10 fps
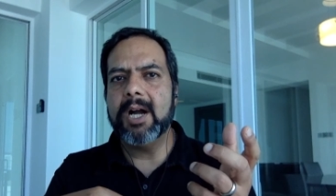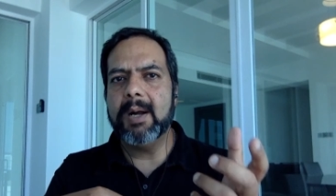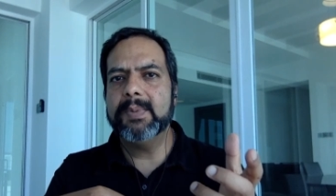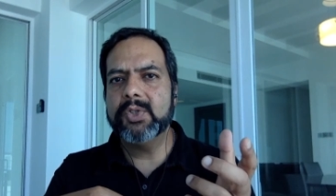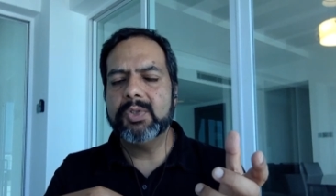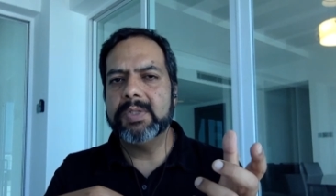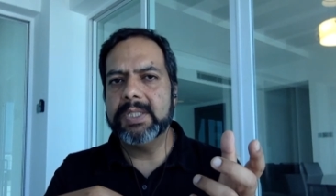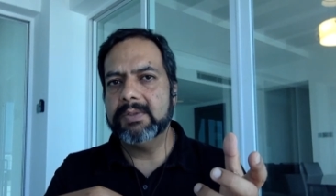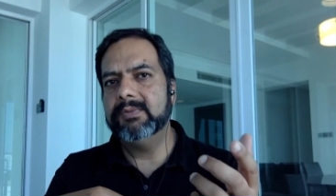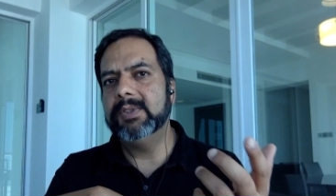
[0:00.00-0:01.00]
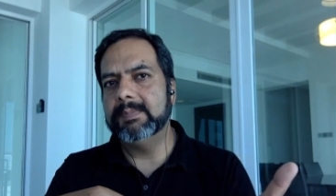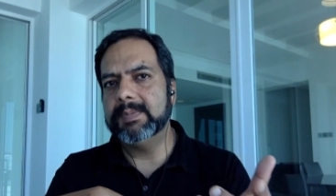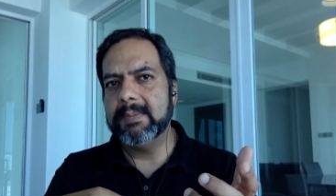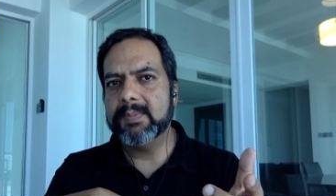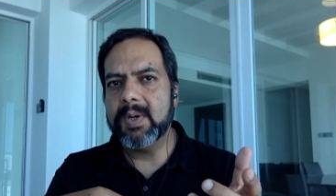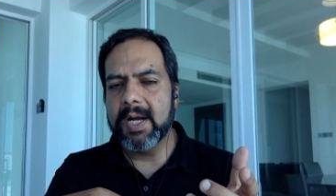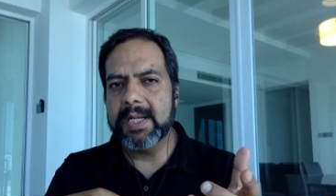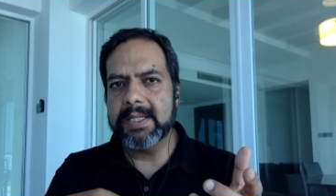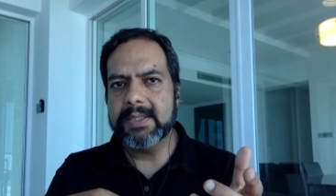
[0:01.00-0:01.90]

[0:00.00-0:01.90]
opportunity to flip that product.